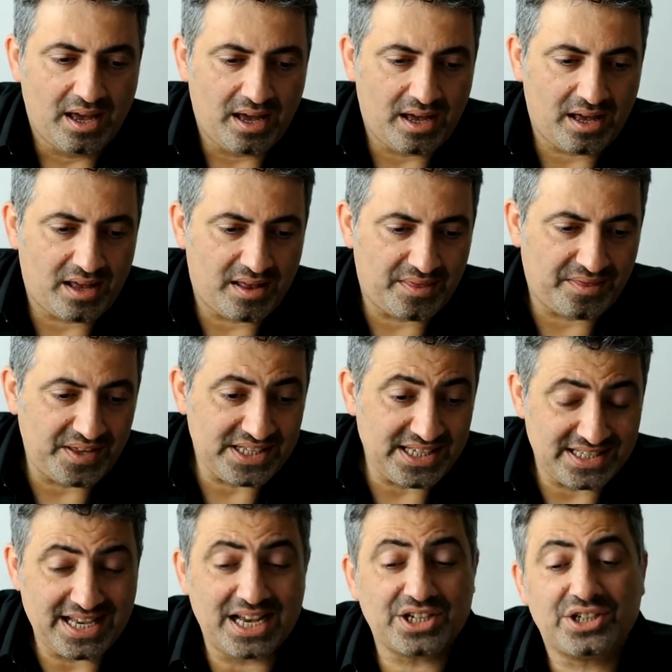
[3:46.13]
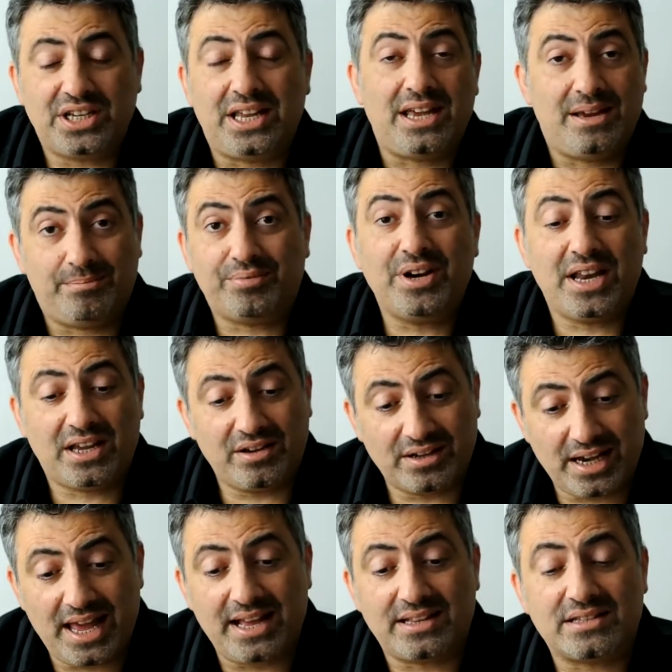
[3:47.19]
This is actually pretty good
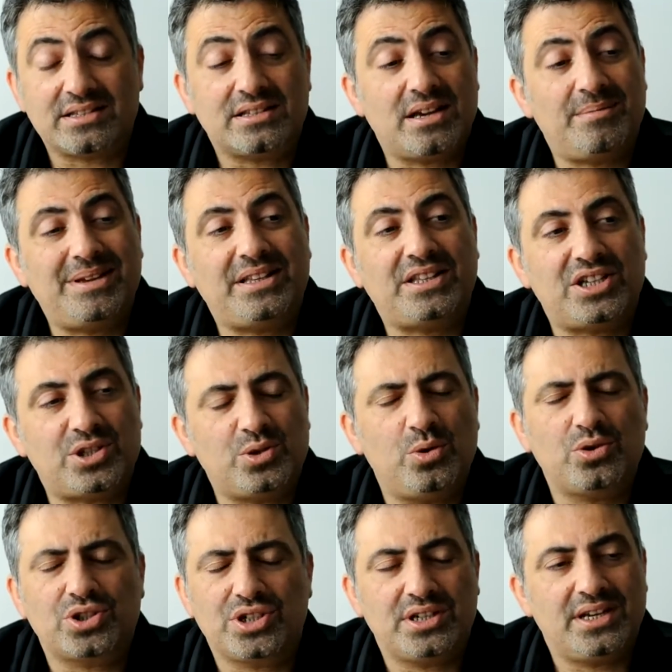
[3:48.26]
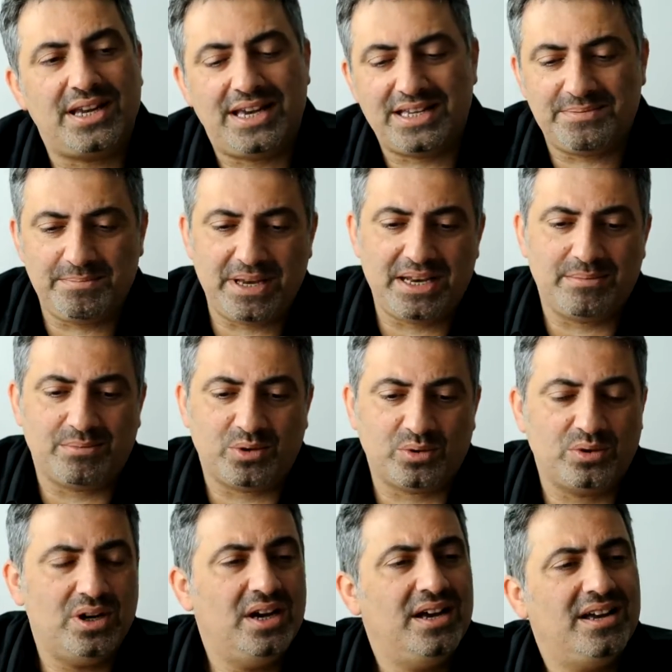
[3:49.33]
lens. I mean, distortion is
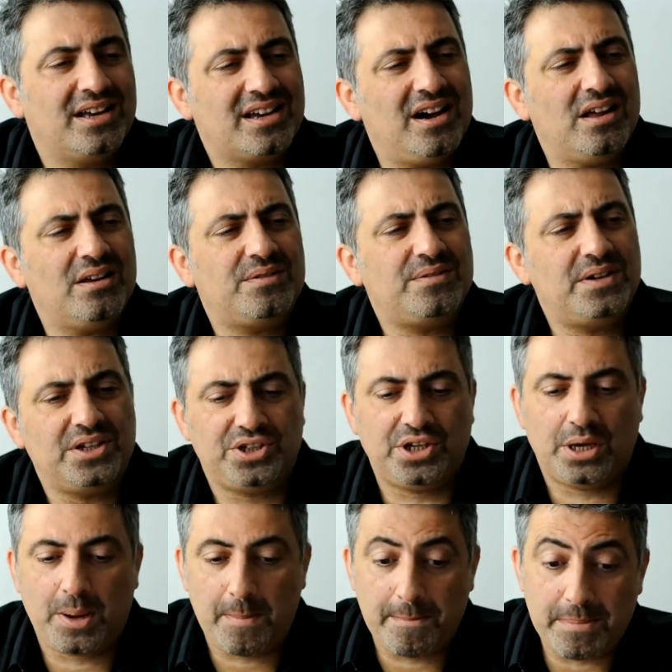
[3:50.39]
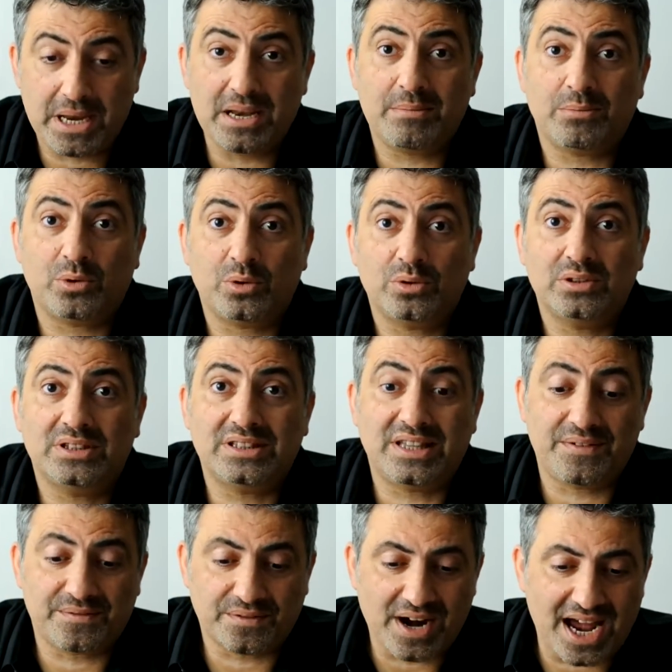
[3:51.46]
minimal. Color fringing, minimal.
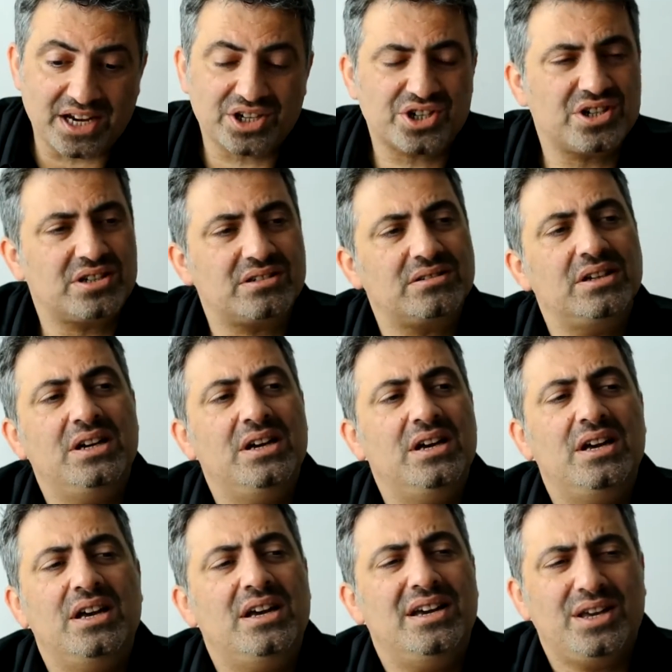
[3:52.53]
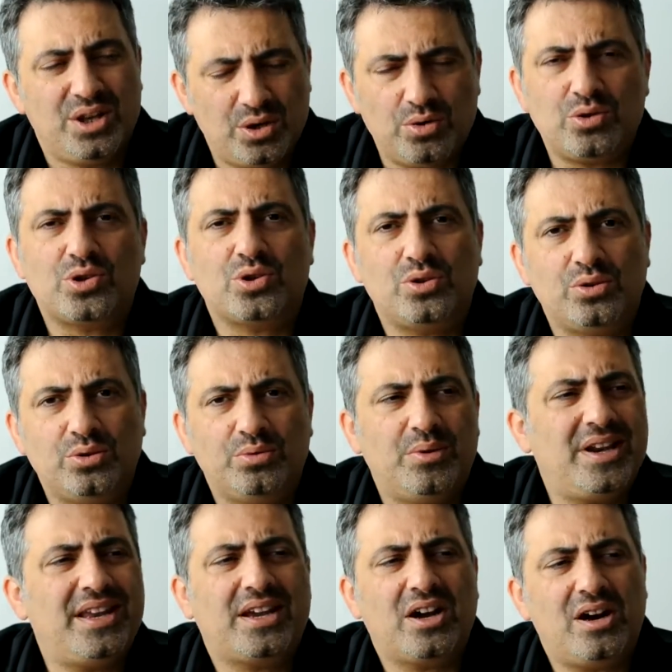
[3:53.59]
Diffraction, usual.
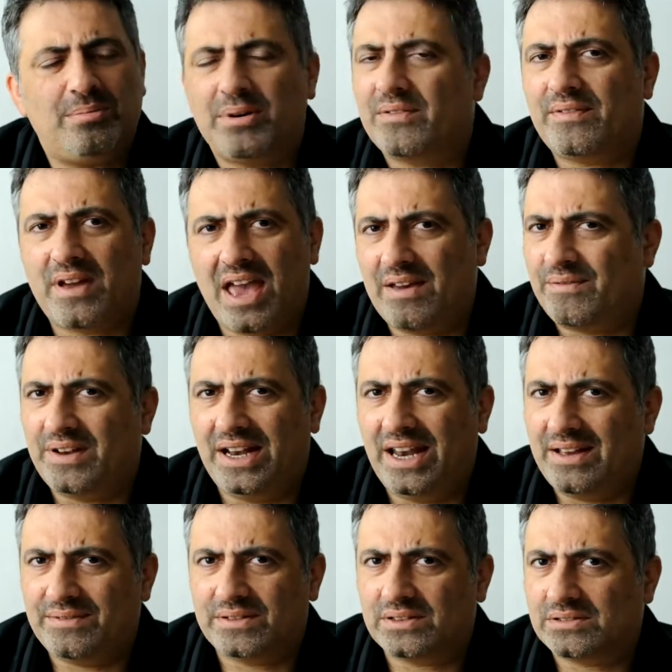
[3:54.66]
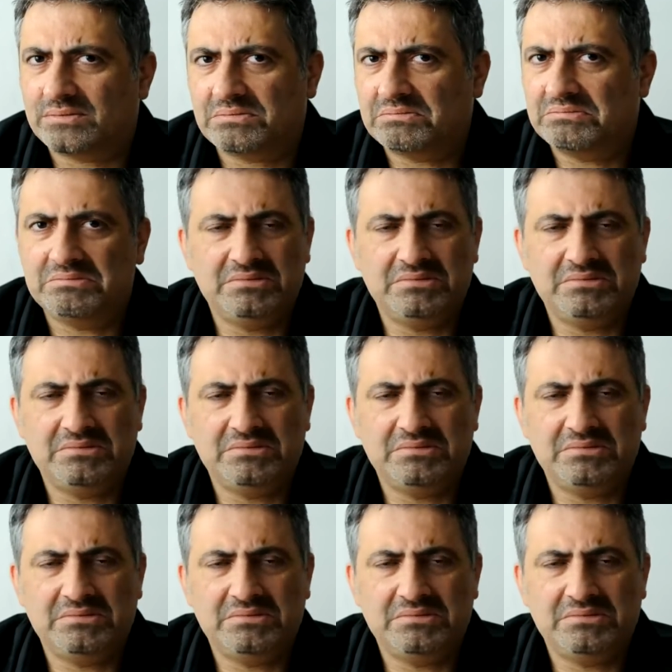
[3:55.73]
When you go above f11,